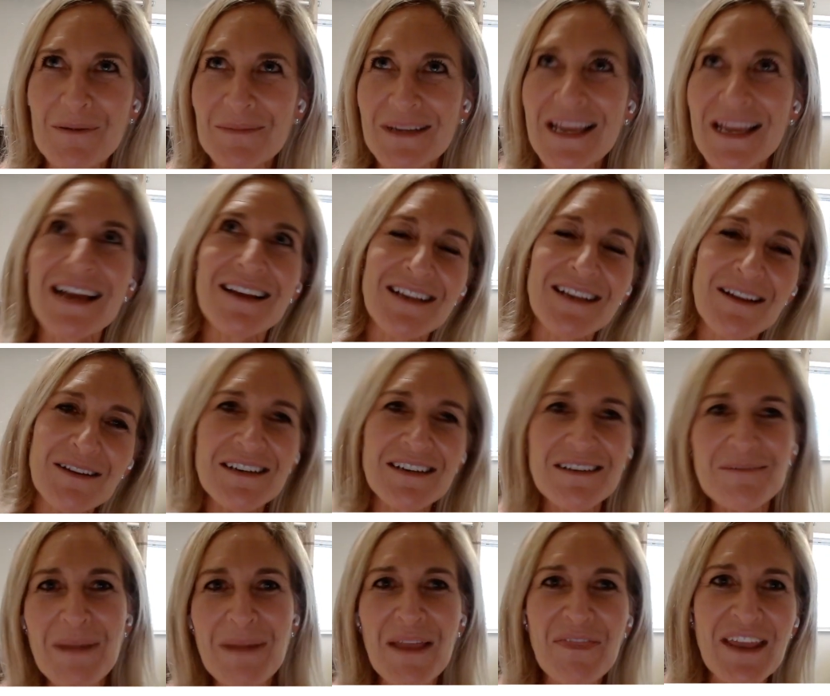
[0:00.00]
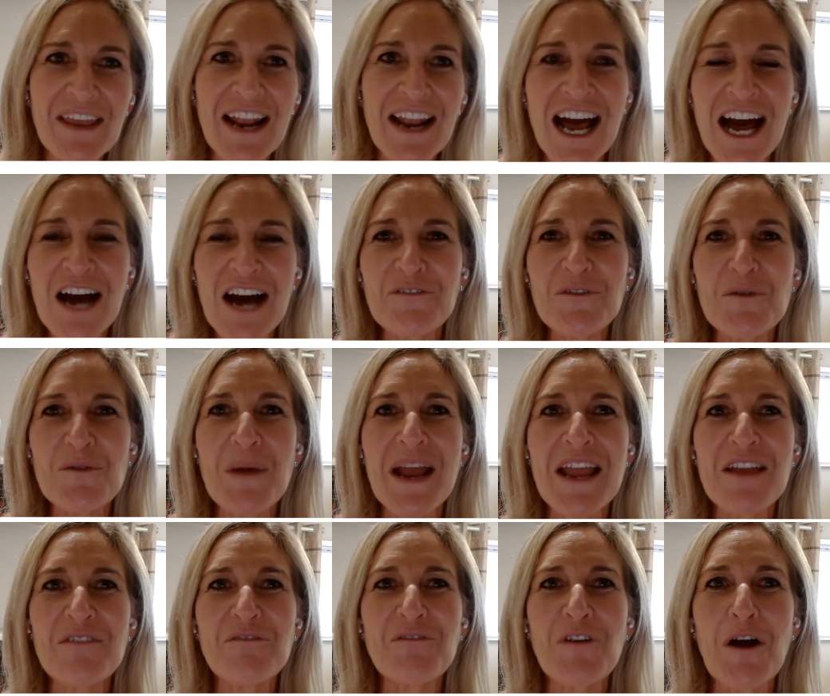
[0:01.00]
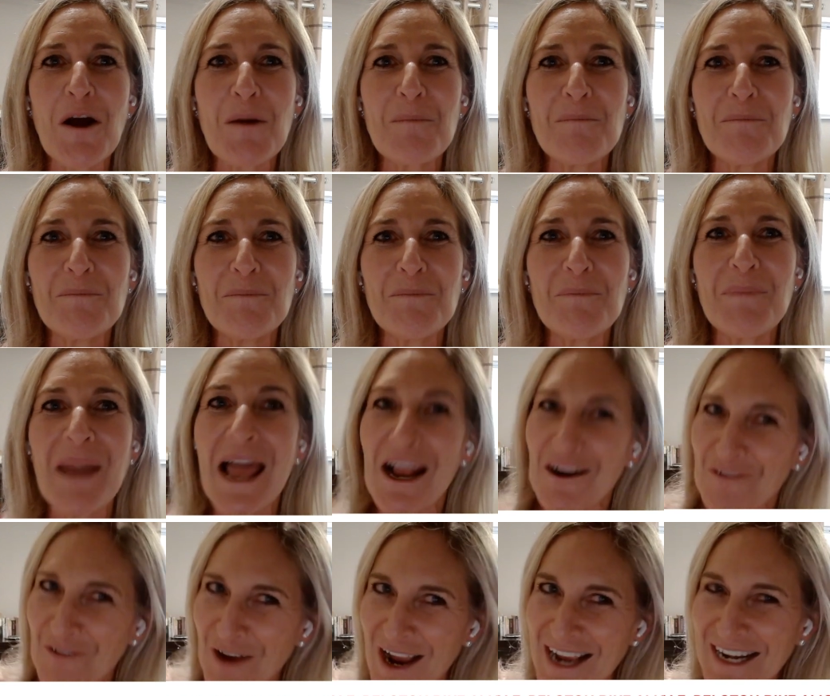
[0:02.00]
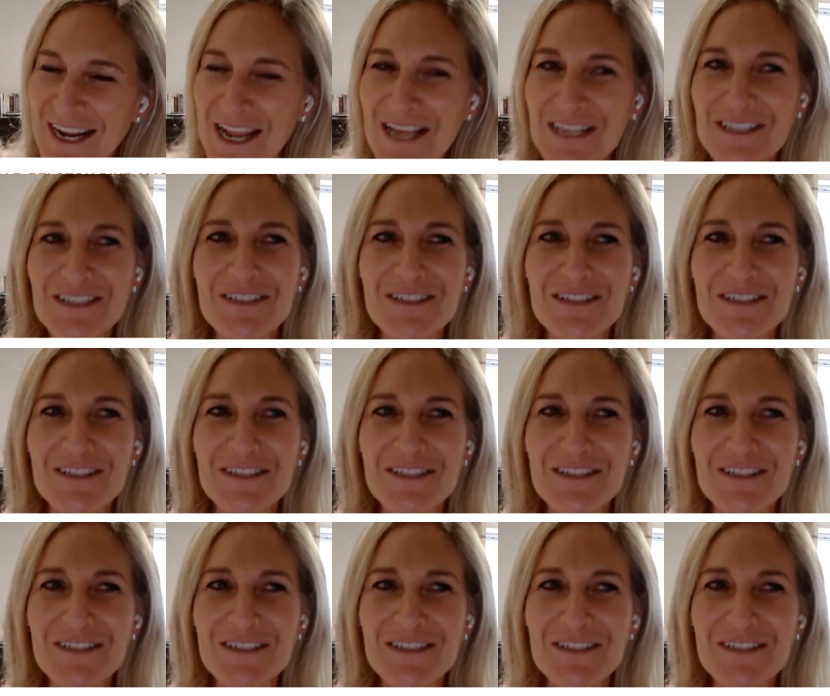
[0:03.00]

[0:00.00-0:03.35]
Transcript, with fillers: yeah, a month and a half away from Black Friday.